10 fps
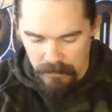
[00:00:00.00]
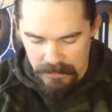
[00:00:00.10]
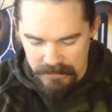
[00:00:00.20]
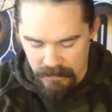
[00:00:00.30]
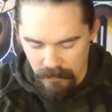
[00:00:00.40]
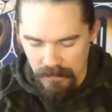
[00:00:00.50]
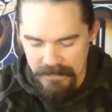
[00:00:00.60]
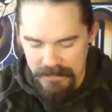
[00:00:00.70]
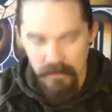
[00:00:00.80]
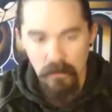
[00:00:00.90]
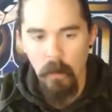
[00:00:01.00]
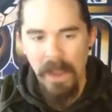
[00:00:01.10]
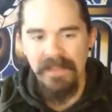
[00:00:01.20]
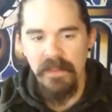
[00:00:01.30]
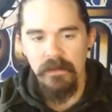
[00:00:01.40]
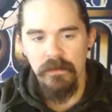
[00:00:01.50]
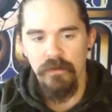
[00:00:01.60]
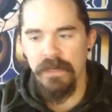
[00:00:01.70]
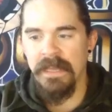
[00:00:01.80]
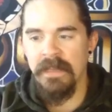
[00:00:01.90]
is there is there a way that
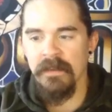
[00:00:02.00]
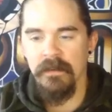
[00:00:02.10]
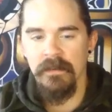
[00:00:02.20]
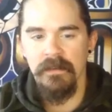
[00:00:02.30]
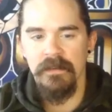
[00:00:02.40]
you can